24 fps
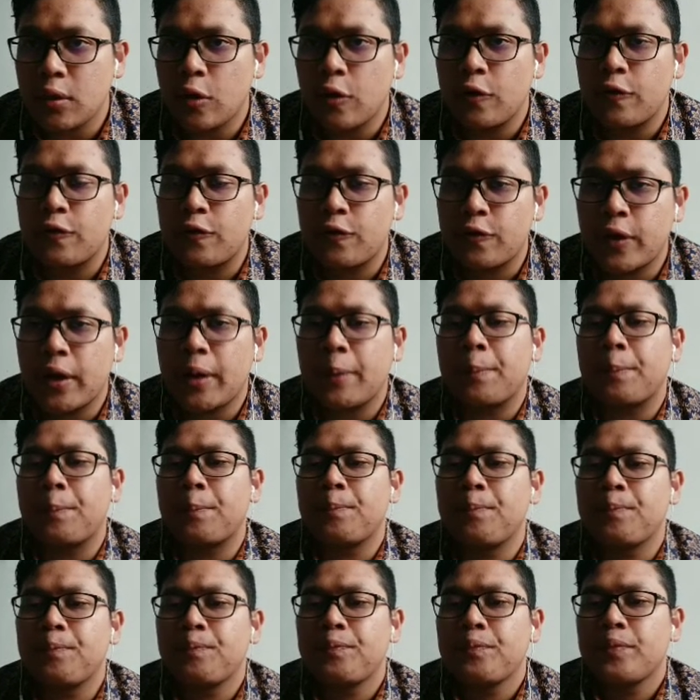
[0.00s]
or frame,
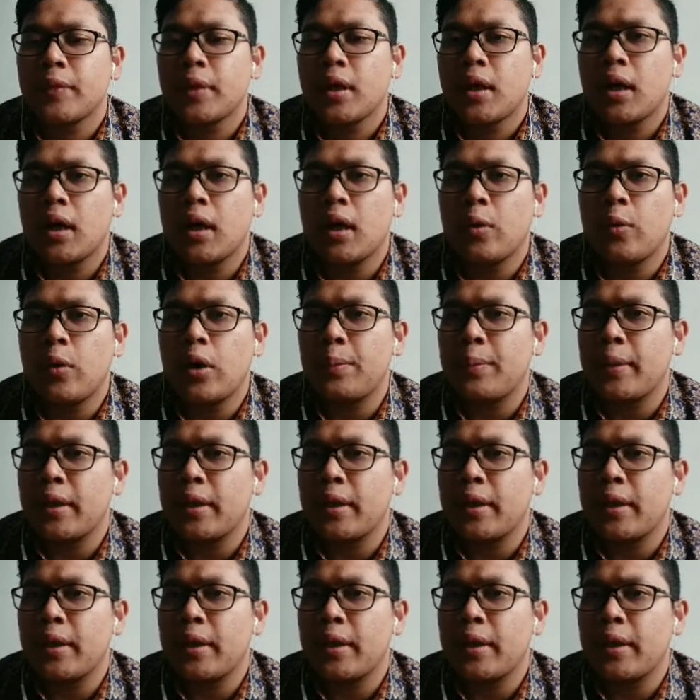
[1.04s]
what